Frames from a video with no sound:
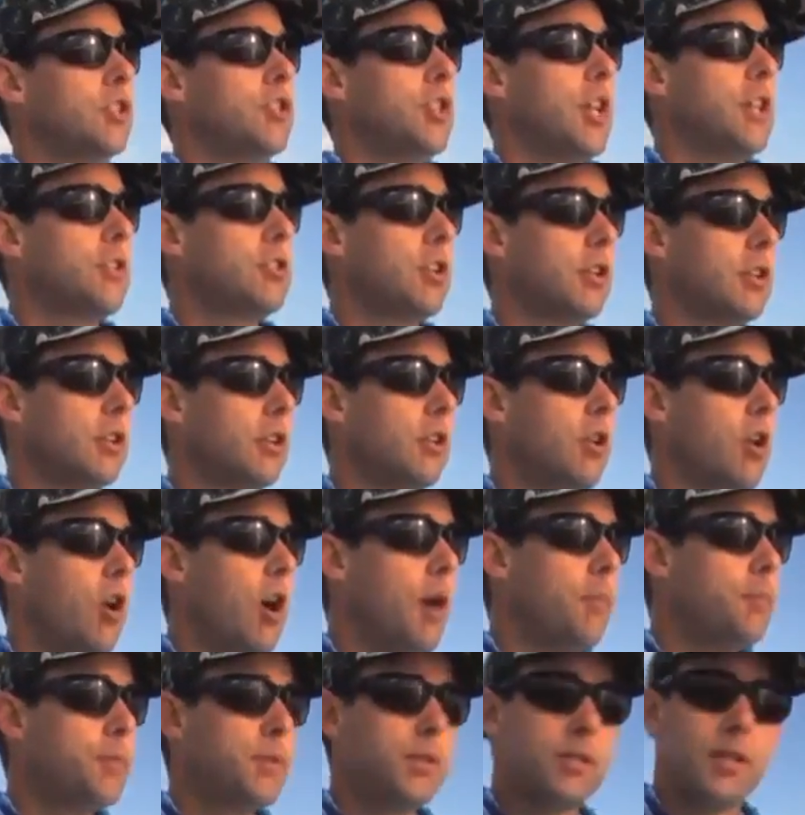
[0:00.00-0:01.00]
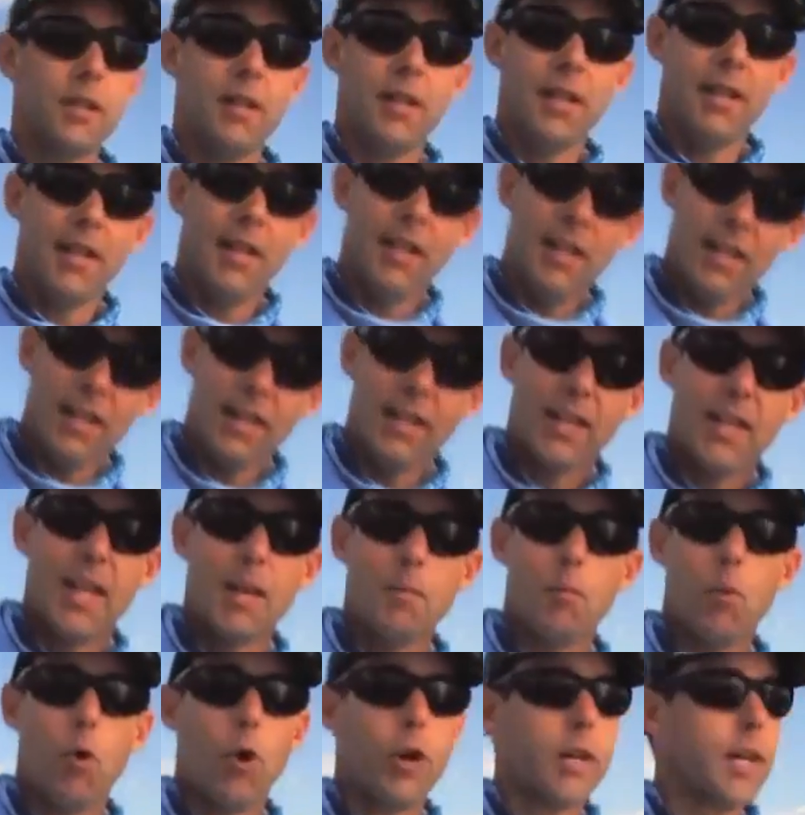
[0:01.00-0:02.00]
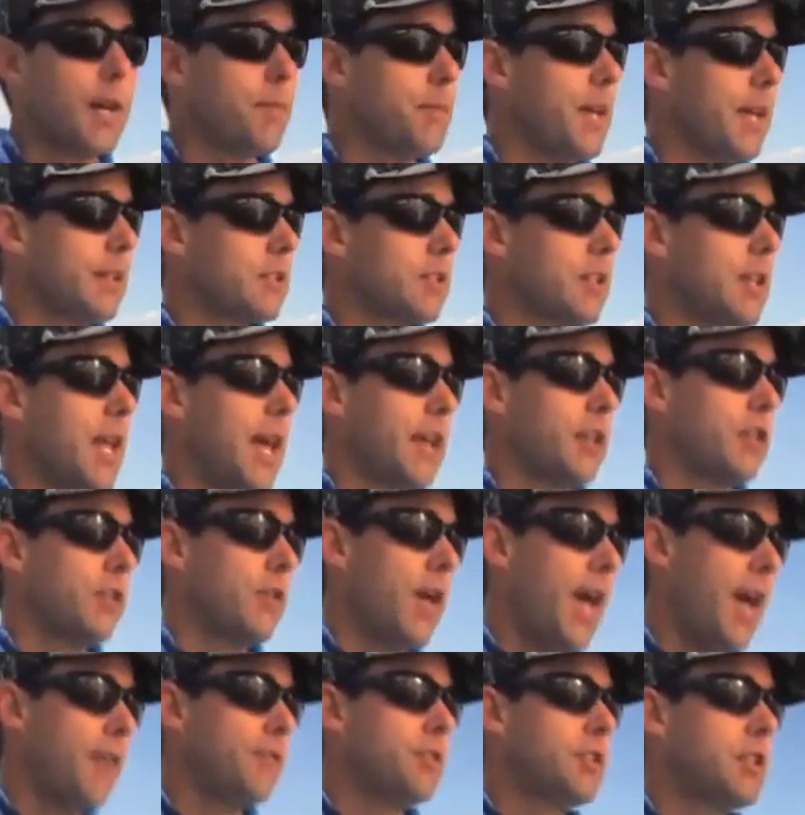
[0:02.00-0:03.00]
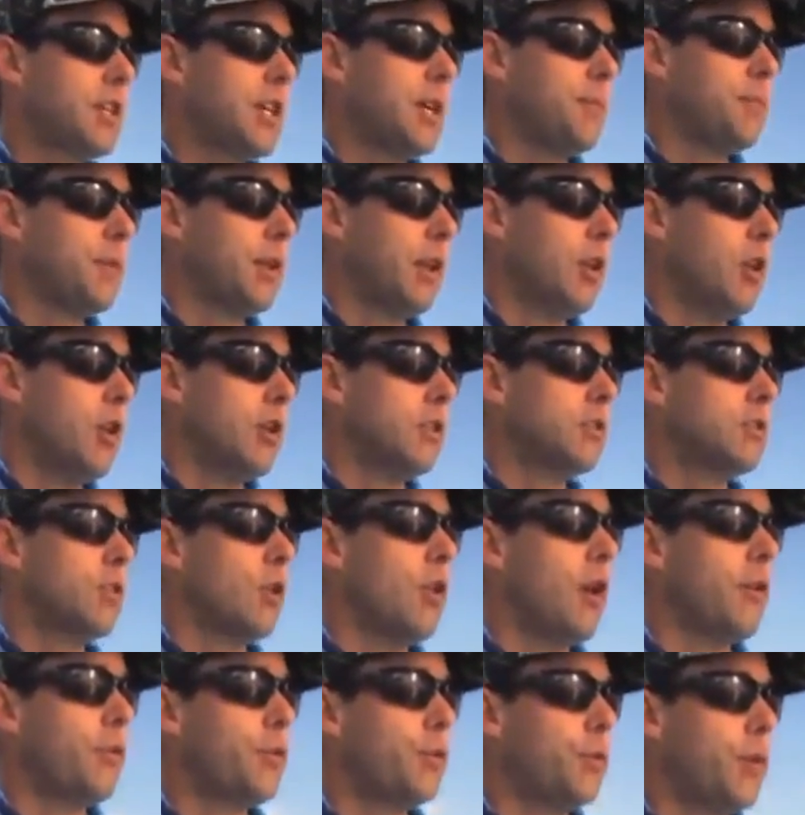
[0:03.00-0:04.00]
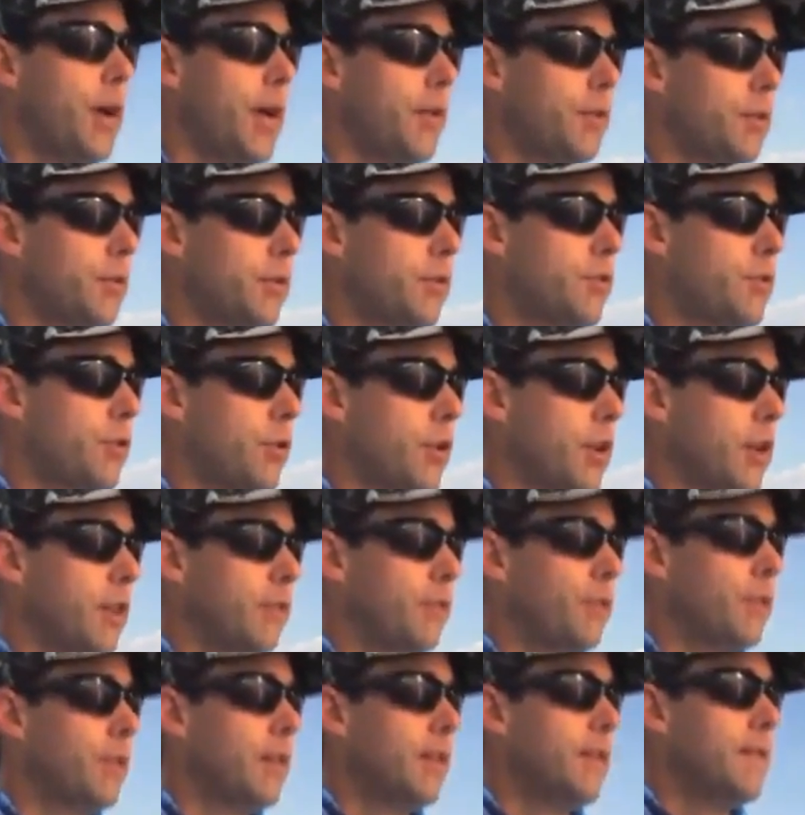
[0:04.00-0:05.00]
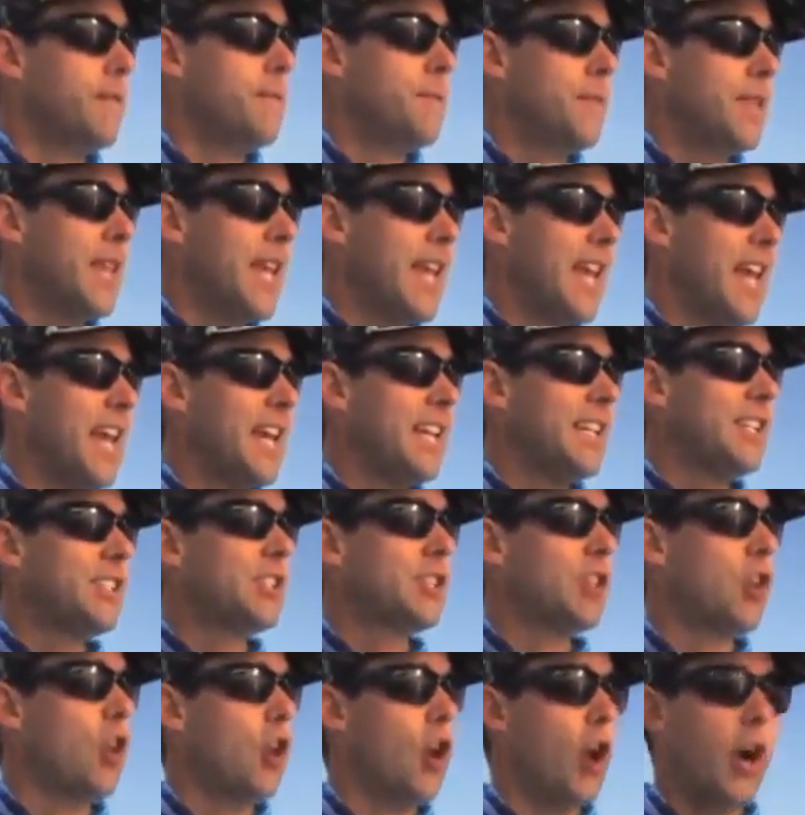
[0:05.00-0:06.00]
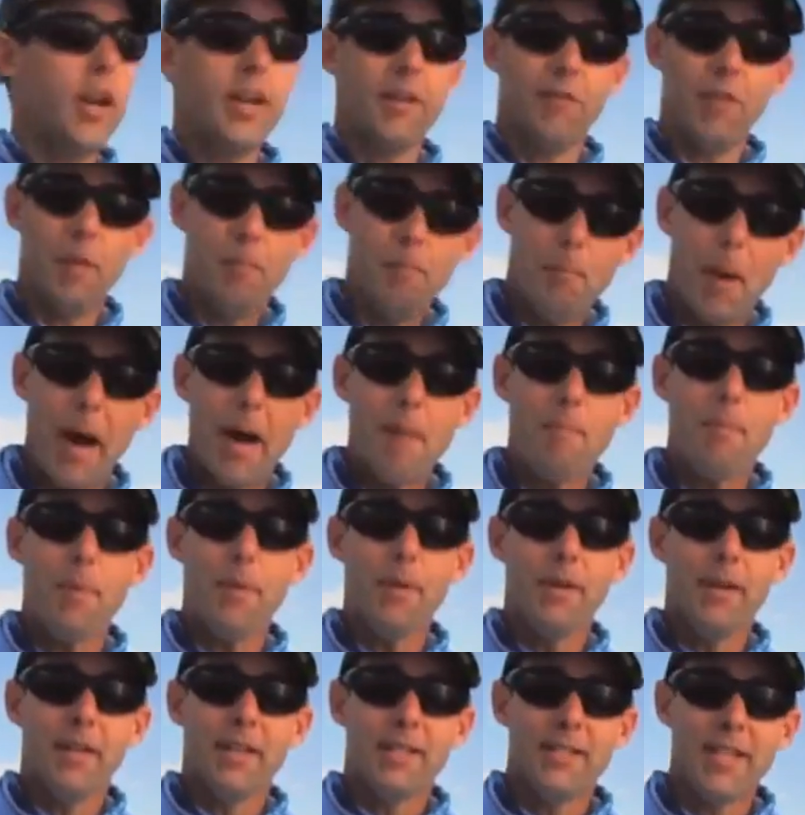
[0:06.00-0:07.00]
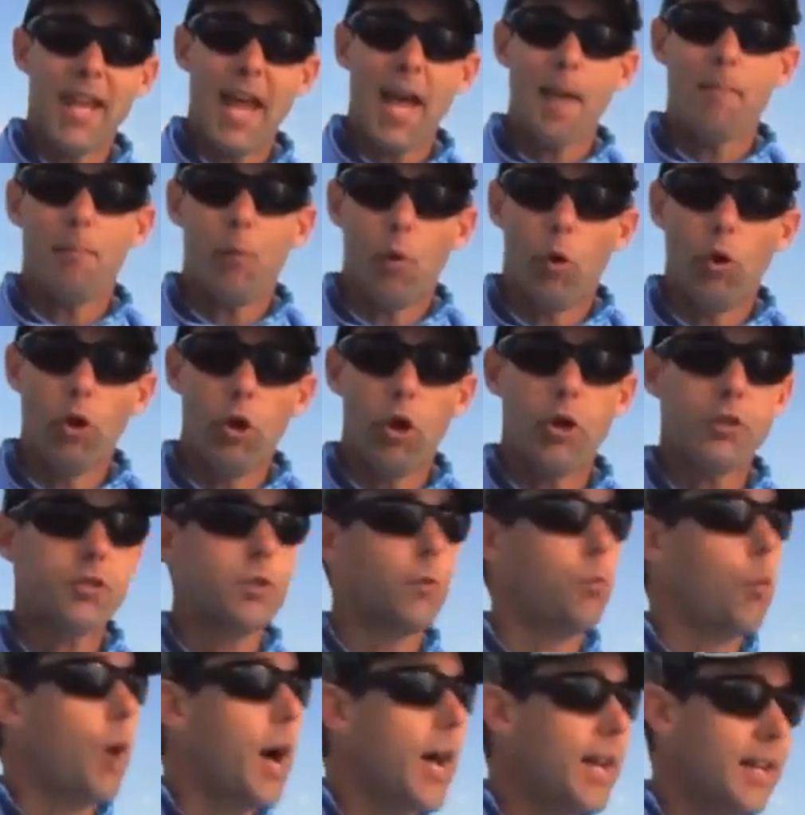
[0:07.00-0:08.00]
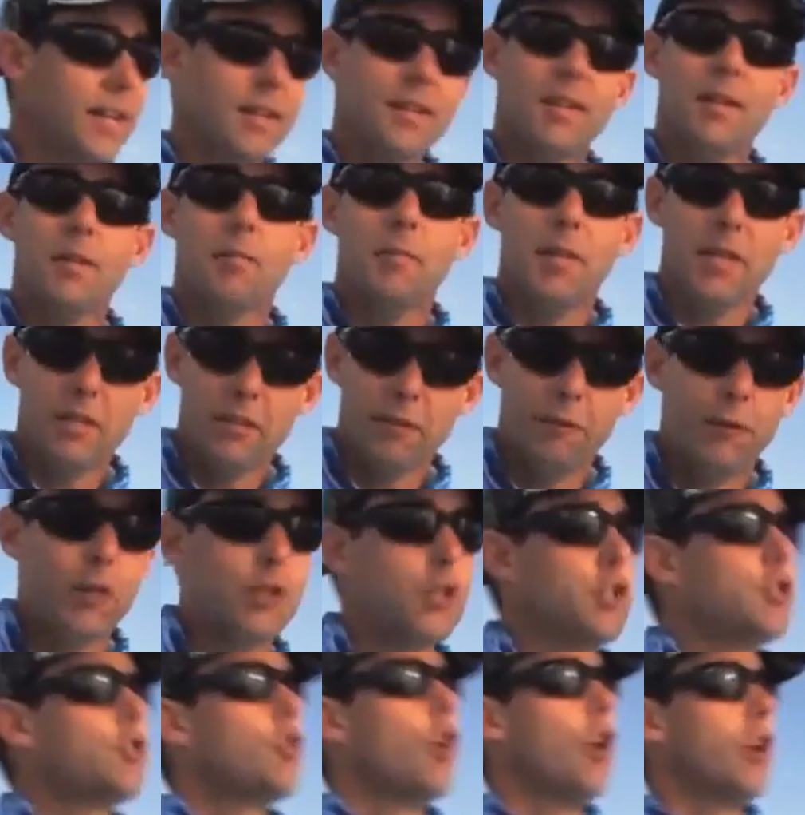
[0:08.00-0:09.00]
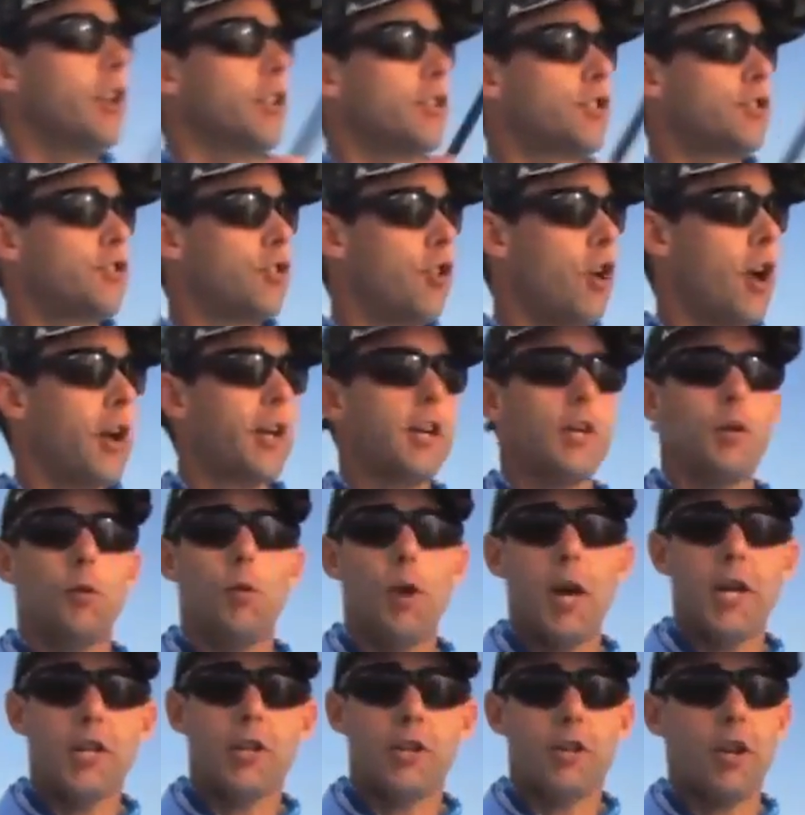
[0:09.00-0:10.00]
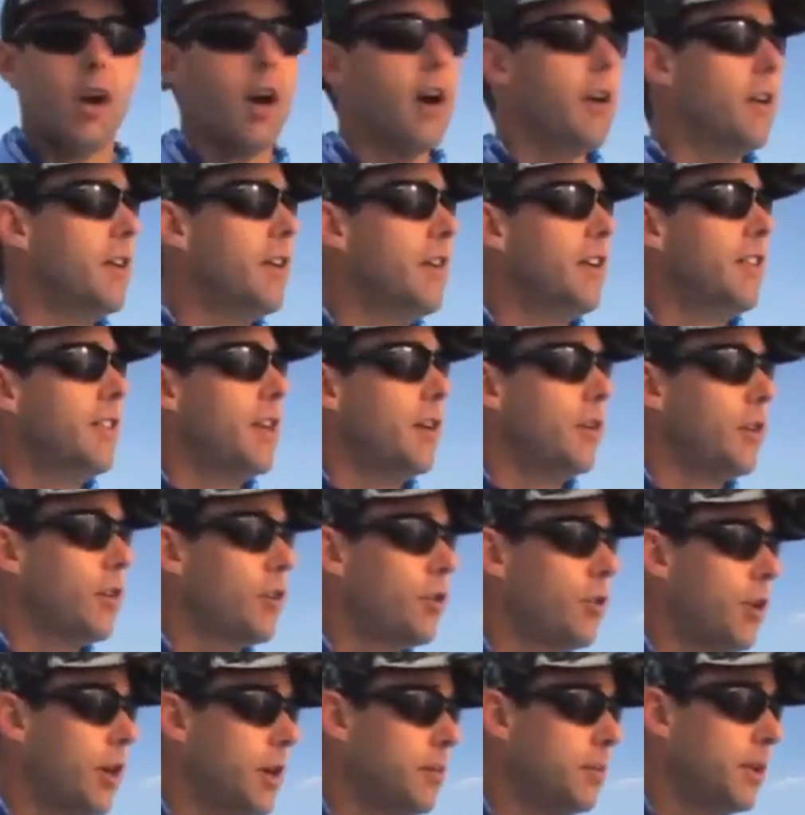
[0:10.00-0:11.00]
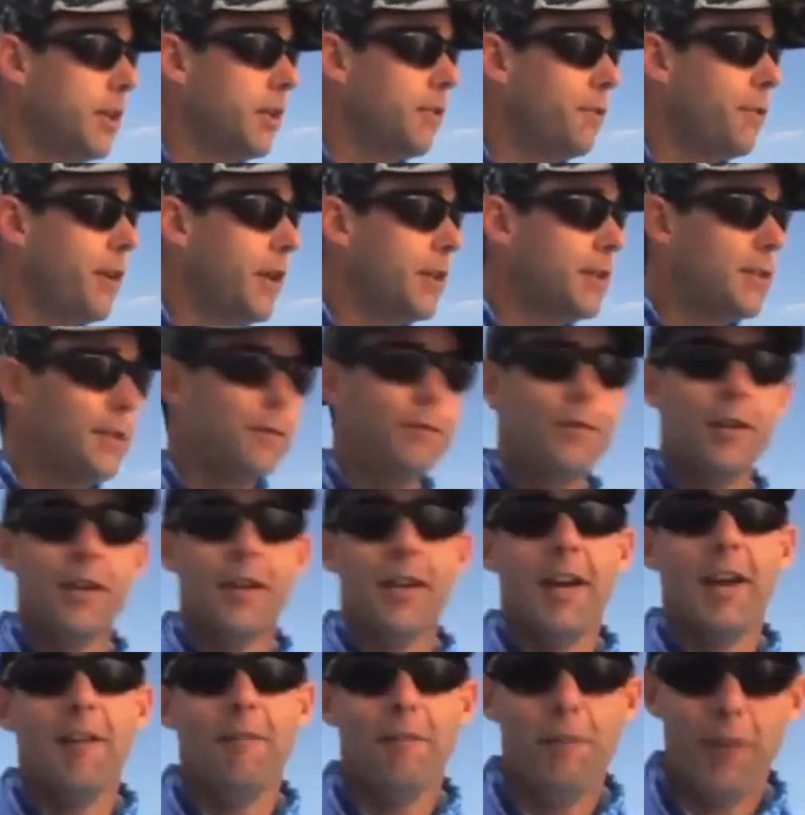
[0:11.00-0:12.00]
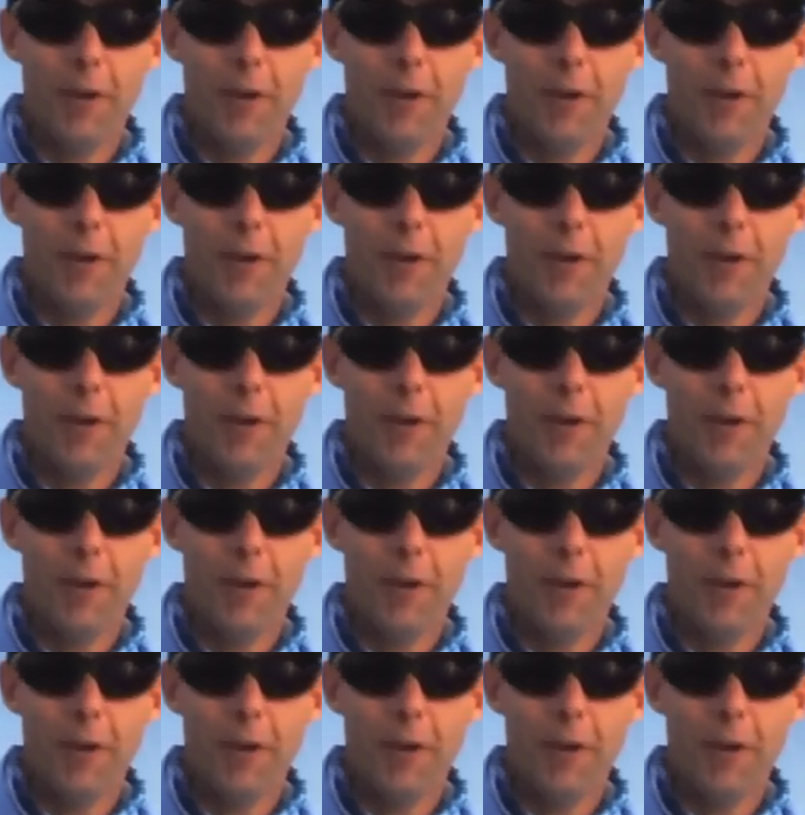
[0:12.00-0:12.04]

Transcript: gentle little hops, keep winding up that slack. You have to keep your line tight throughout the retrieve. Any sign of a bump tap or loss of weight means the fish has got it. Strike and away you go. They're incredibly effective and